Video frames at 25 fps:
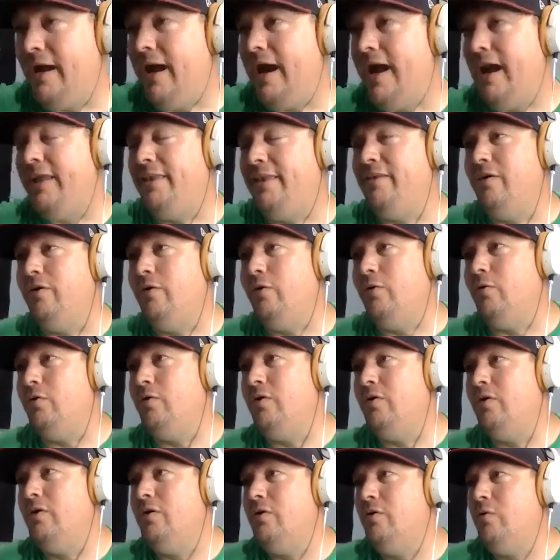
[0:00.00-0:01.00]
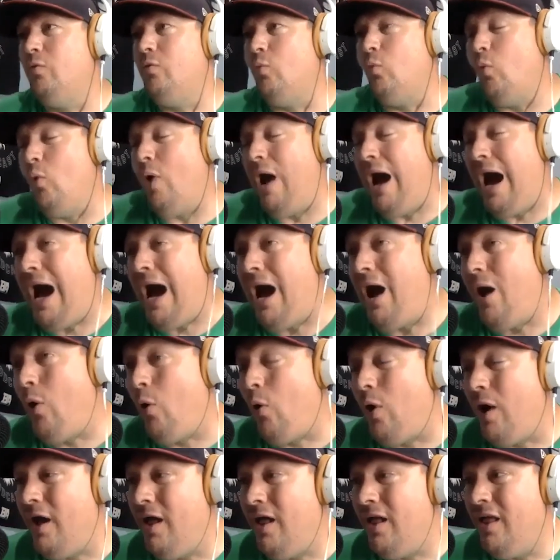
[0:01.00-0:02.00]
God. He's from Long Island.
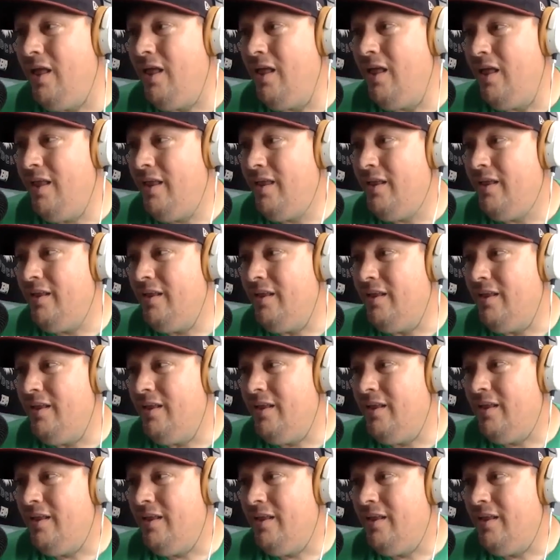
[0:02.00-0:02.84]
Wow. I